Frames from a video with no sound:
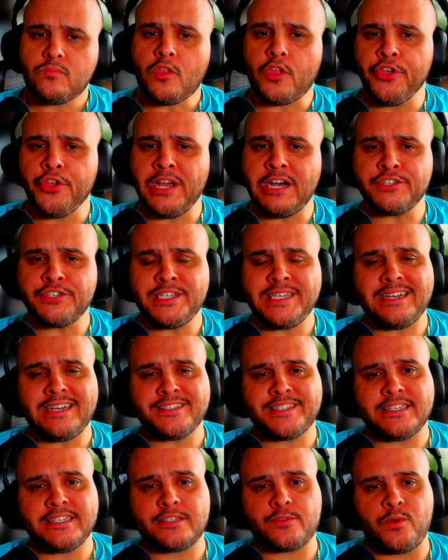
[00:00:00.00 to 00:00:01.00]
The
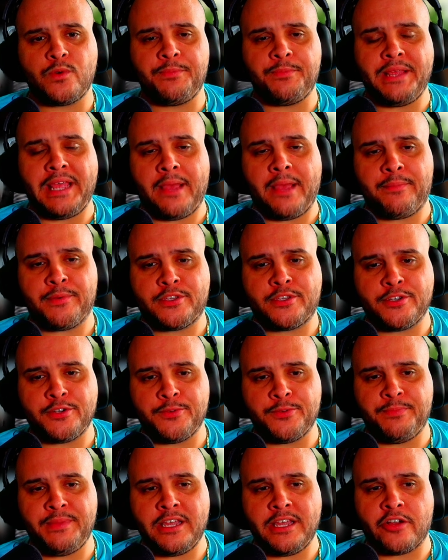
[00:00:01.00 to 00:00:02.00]
LGSs will be able
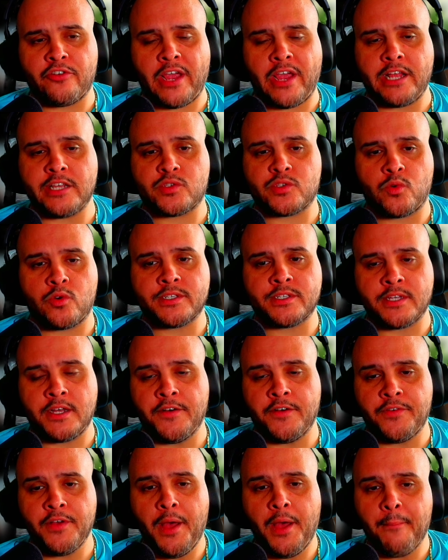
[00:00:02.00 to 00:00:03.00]
to be a great source
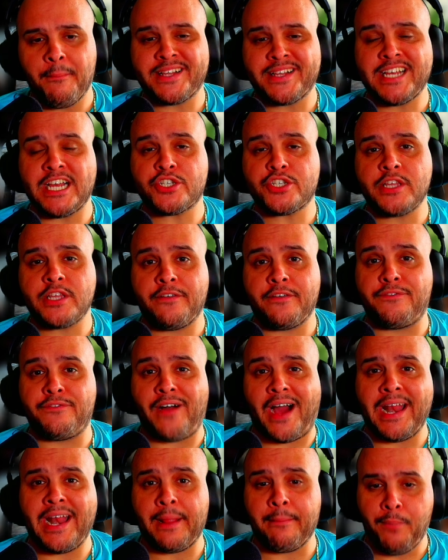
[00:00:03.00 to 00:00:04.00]
of potentially
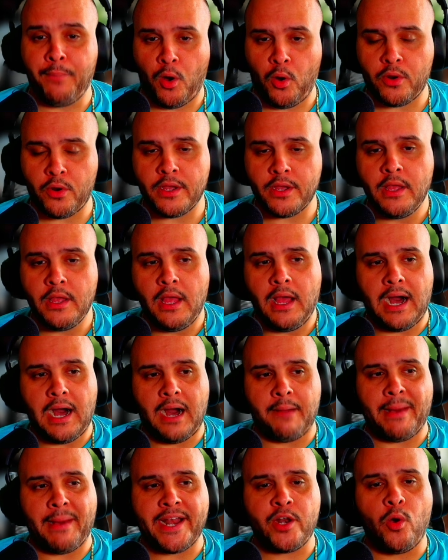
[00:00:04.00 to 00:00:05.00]
finding bulk.
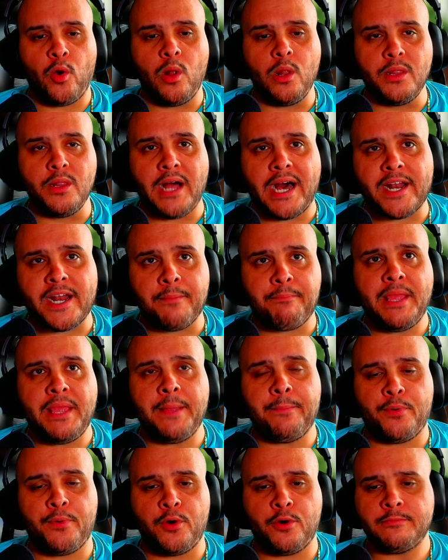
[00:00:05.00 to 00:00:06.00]
I know a lot of
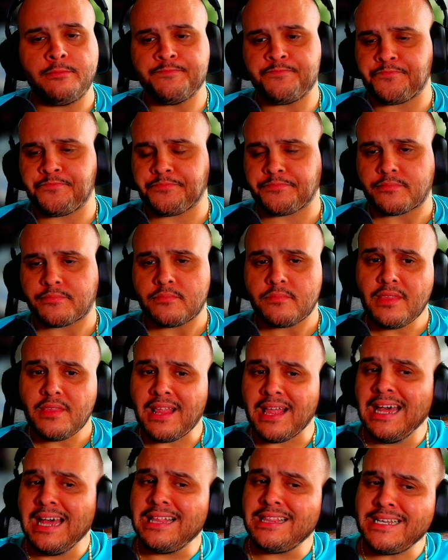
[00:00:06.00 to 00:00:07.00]
people,
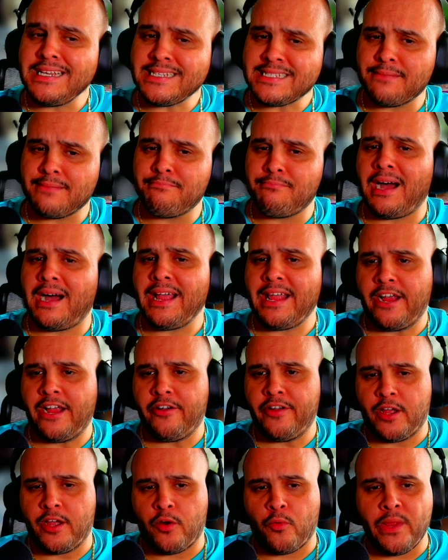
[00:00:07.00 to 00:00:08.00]
at least in my
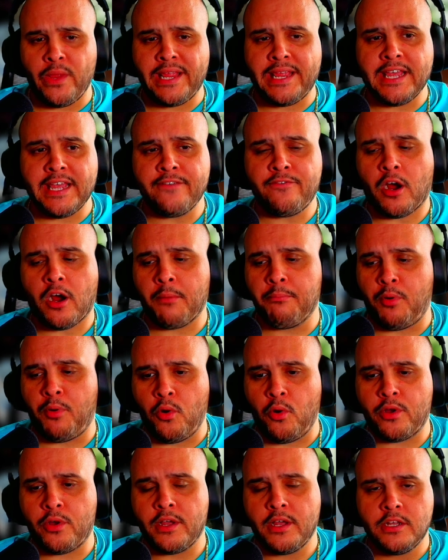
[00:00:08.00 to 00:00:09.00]
area, we give our
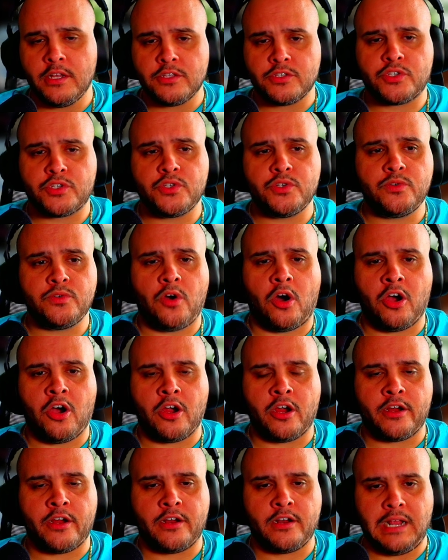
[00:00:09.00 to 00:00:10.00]
bulk to
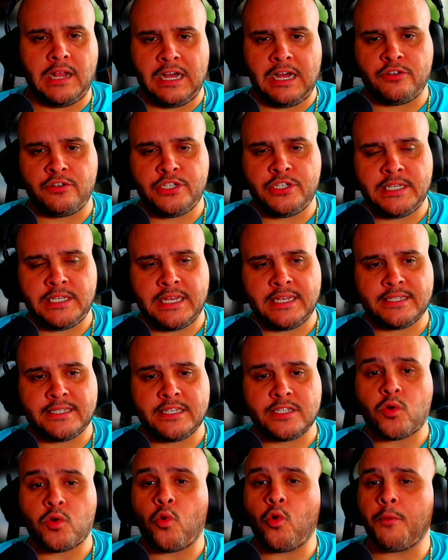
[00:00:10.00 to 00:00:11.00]
our
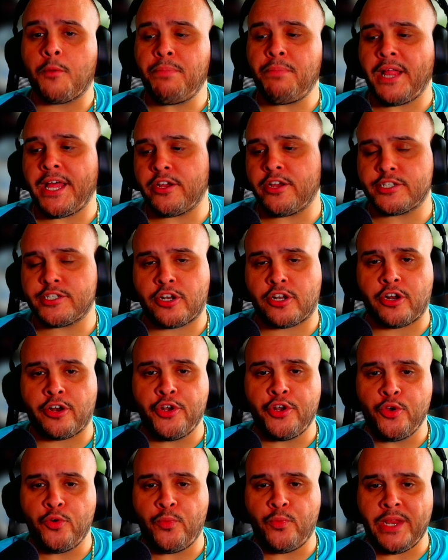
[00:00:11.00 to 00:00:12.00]
LGSs or players that are
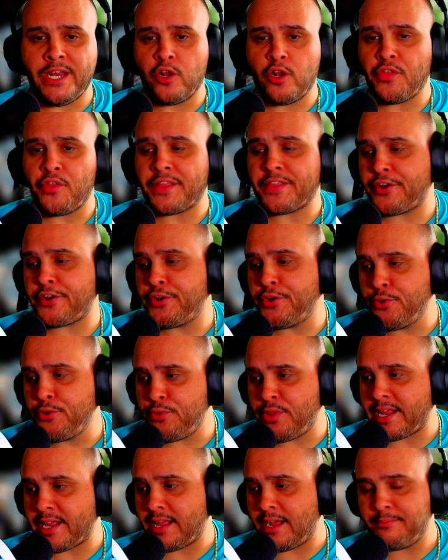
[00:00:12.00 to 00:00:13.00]
new. We know that they're new.
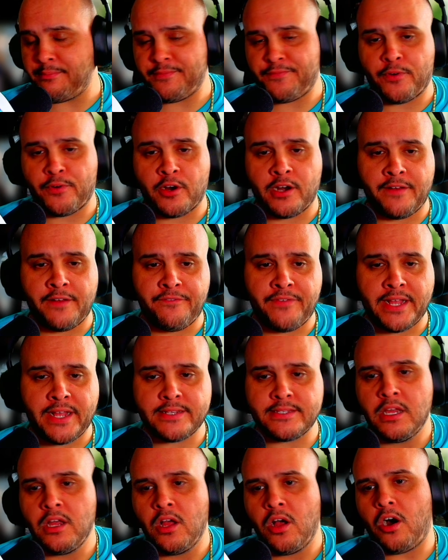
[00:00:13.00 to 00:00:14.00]
They come for an event.
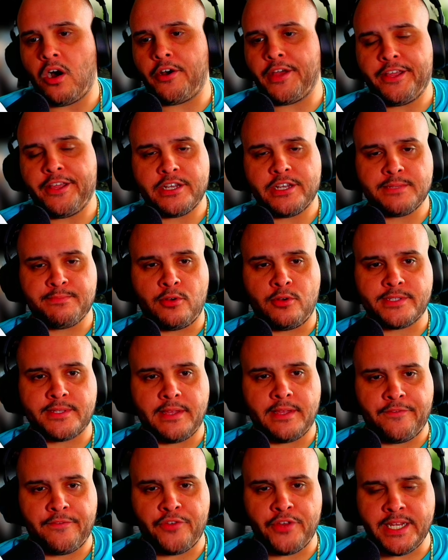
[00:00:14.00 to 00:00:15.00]
Oh, here's bulk.
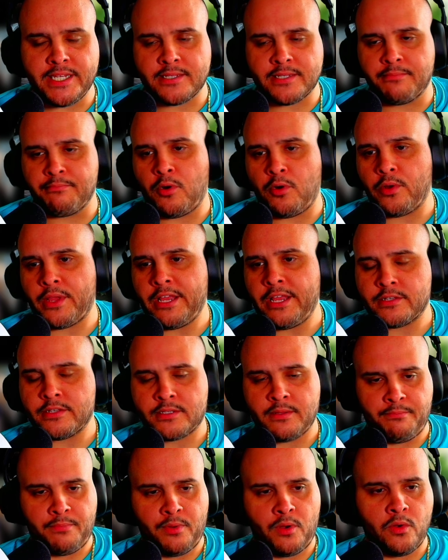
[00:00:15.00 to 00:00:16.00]
If you need some bulk, here's
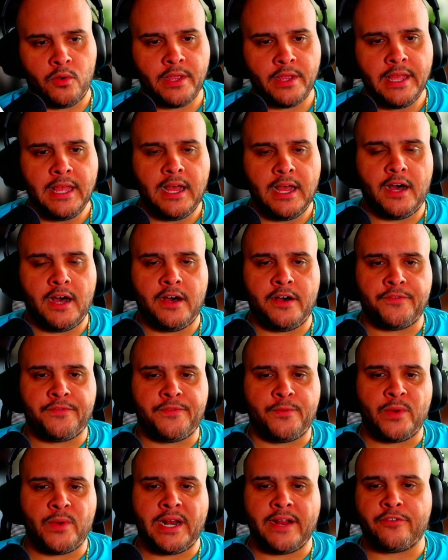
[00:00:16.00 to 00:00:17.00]
some bulk of
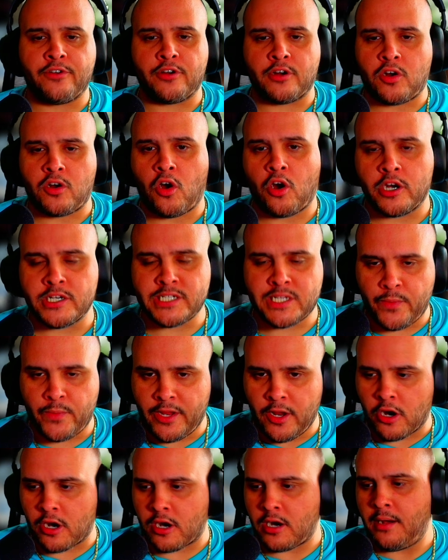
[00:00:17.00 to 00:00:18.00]
whatever cards that we
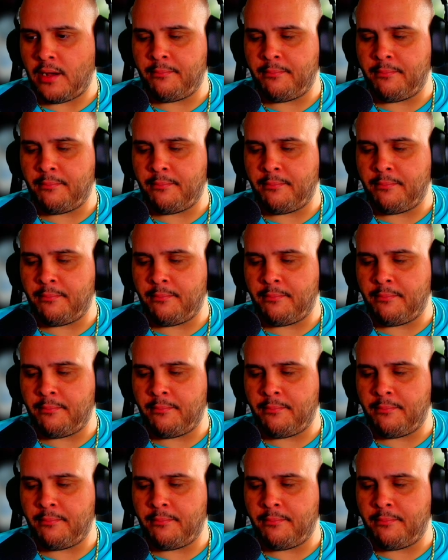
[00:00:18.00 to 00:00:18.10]
are